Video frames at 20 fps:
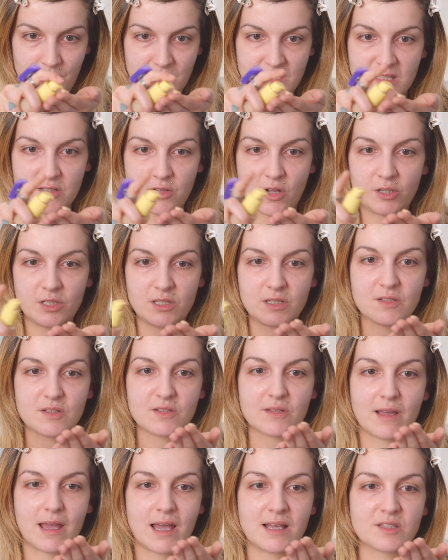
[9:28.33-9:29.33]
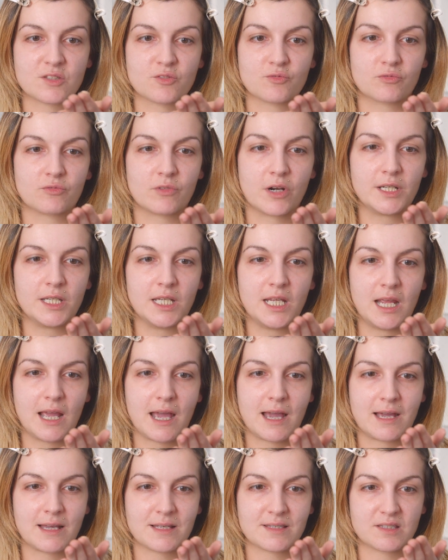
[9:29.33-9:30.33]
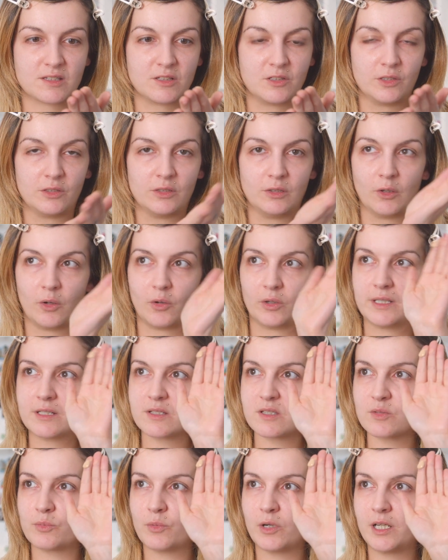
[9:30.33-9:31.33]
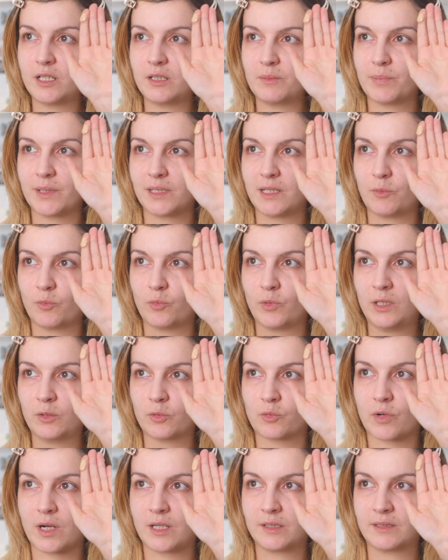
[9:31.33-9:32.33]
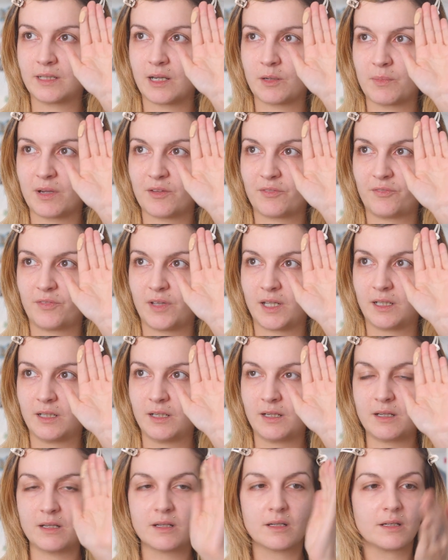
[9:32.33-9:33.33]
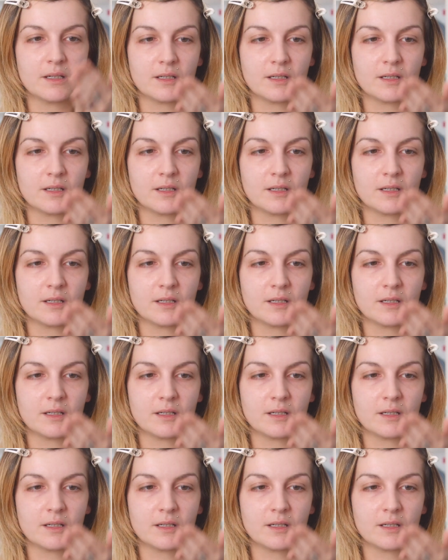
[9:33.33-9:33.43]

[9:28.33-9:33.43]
It's not as runny as the Lawless one, but it will run down my finger.